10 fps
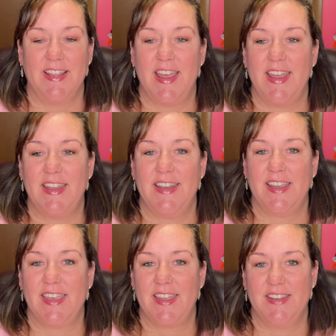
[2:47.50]
And
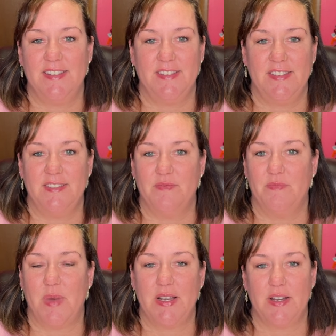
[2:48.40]
again,
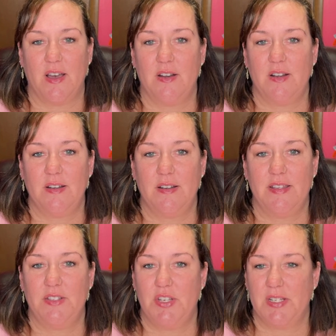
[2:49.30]
my daughter
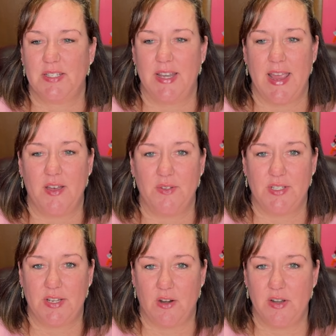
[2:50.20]
is just now
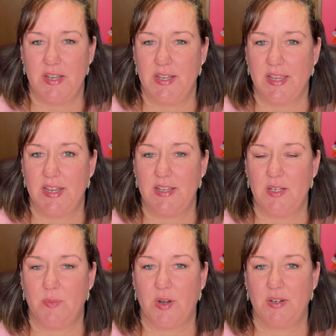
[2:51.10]
starting to get
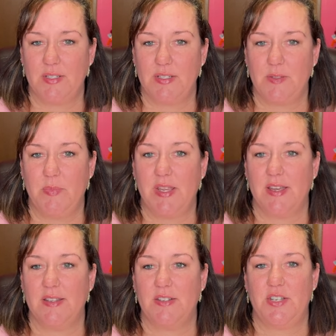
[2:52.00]
into purses
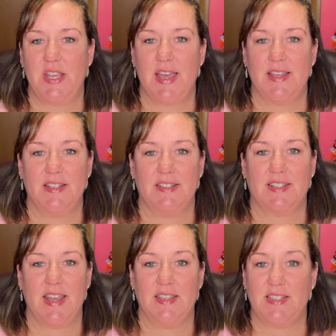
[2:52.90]
because she
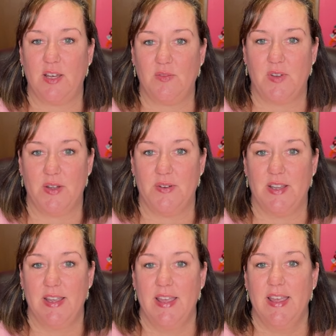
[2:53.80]
has a cell phone.
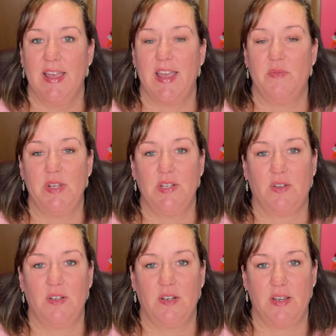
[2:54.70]
And we
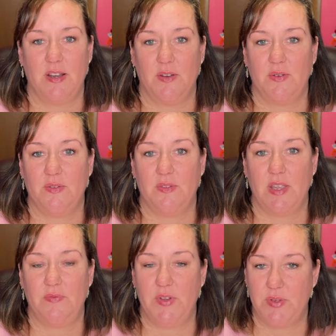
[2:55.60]
told her, you know,
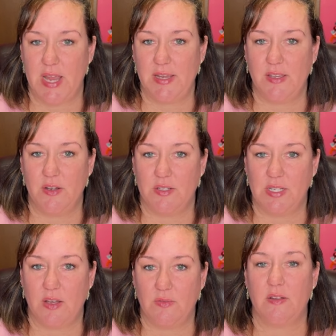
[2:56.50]
if you take your
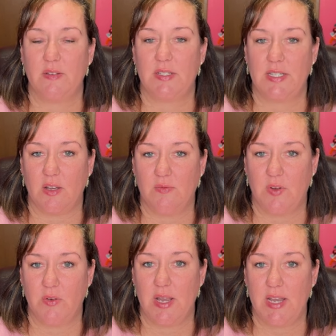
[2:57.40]
cell, cell
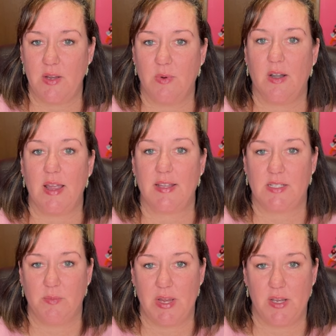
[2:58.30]
phone anywhere, it has
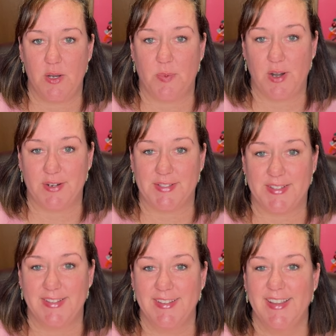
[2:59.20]
to be in your purse.
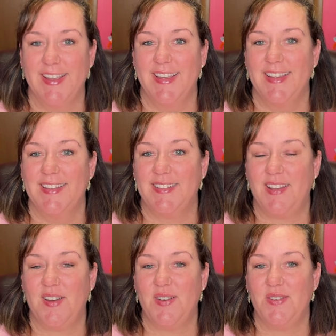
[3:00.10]

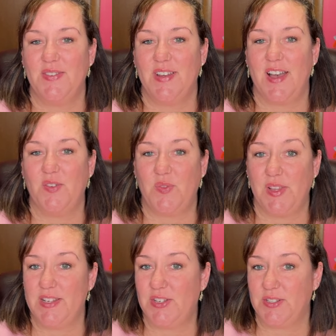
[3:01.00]
So
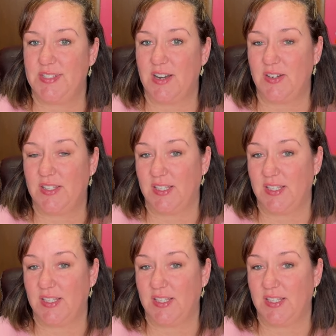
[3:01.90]
hopefully she'll start the